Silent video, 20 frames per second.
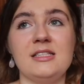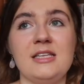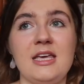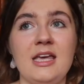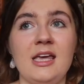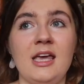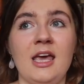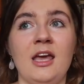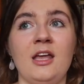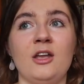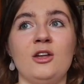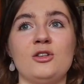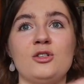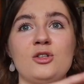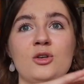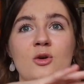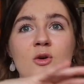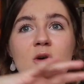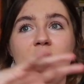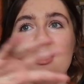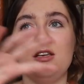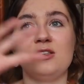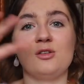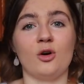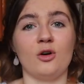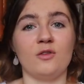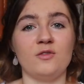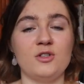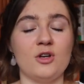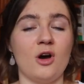taken to a
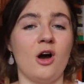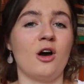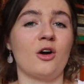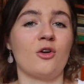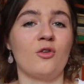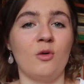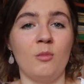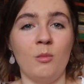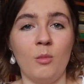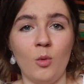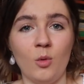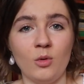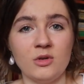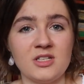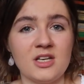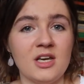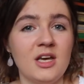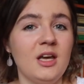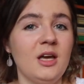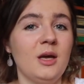sort of dark, remote